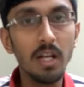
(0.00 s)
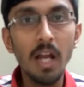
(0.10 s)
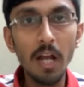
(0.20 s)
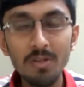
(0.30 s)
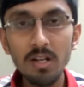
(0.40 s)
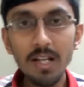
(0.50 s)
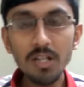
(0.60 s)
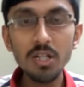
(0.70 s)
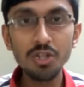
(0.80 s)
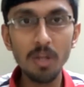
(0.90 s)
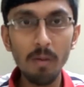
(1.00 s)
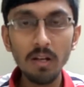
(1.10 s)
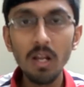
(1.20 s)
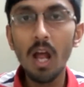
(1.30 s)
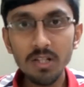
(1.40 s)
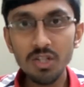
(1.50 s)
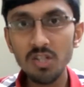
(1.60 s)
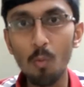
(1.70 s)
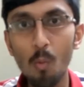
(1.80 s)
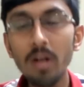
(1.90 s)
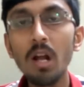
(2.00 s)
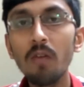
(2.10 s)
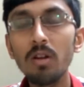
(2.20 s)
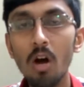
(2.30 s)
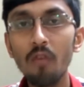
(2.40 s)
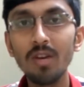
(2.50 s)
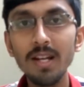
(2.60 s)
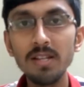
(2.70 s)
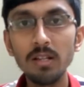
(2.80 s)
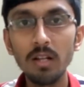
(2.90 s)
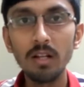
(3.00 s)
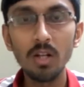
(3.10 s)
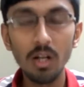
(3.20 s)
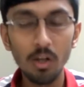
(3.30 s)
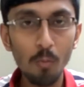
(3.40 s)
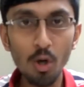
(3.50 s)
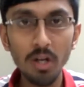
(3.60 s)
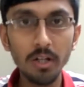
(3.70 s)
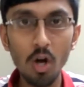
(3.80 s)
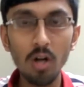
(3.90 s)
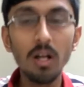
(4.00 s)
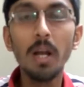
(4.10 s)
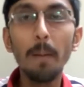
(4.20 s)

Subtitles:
It was released in Japan. Within just 1 hour of releasing the robotic dog,